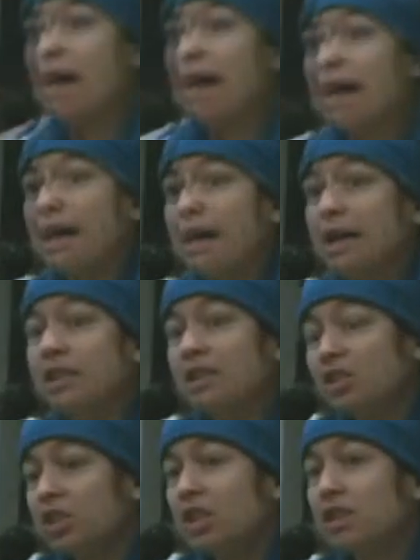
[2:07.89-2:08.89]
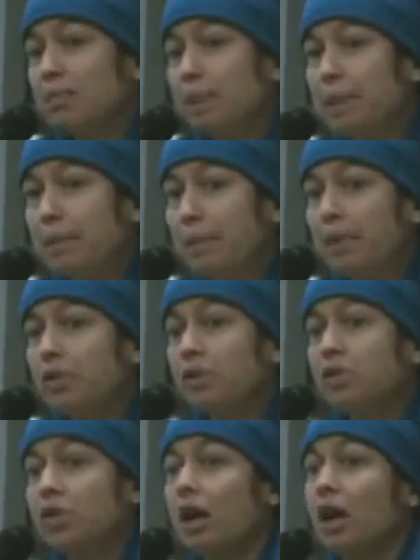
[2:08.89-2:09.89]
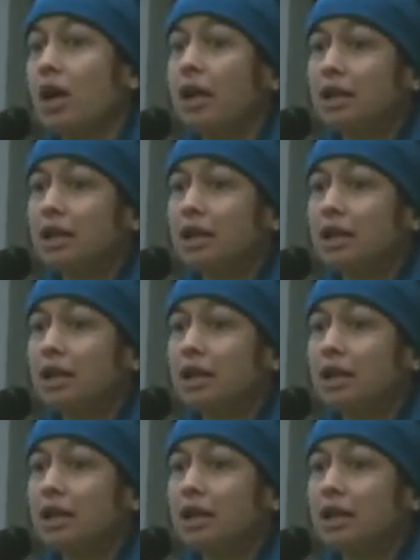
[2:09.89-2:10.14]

Uh, uh indigenous peoples uh,